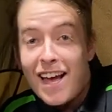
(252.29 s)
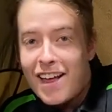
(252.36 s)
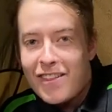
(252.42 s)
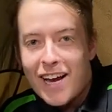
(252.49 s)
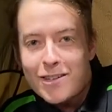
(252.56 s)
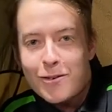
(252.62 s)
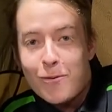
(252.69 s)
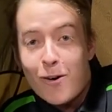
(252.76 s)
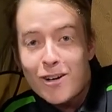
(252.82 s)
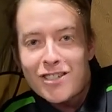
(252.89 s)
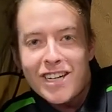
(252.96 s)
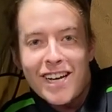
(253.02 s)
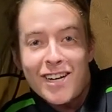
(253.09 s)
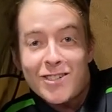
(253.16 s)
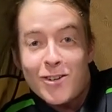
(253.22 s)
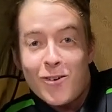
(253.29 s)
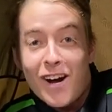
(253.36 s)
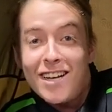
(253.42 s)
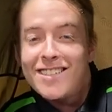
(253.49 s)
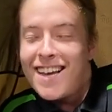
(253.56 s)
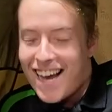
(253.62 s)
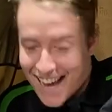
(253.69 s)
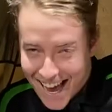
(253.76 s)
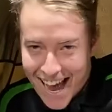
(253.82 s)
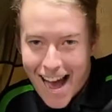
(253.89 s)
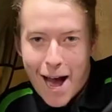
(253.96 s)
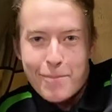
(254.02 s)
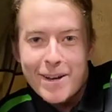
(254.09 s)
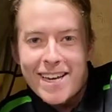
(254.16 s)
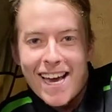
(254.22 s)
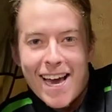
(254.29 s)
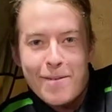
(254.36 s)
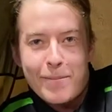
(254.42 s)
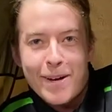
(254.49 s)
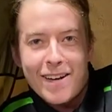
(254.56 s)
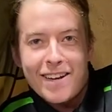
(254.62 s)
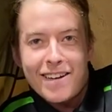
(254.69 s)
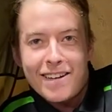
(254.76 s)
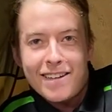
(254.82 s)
Thanks for watching and as always, happy camping.